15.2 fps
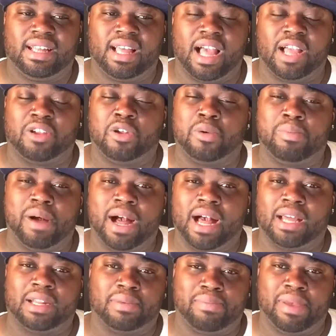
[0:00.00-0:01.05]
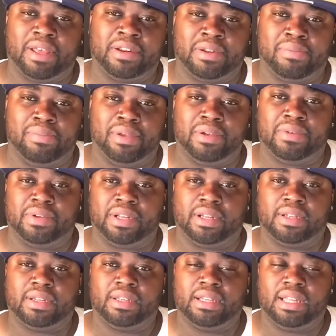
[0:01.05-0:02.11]
I go behind an abandoned
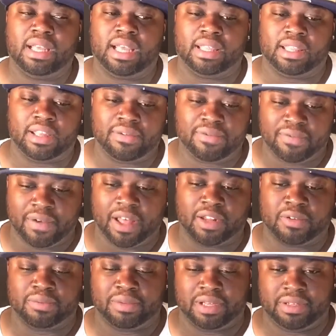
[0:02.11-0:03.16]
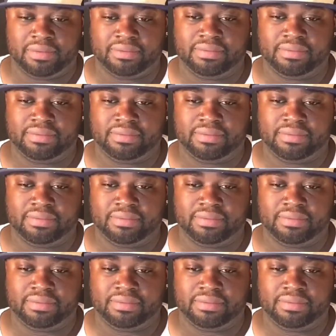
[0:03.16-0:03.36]
building and they follow me.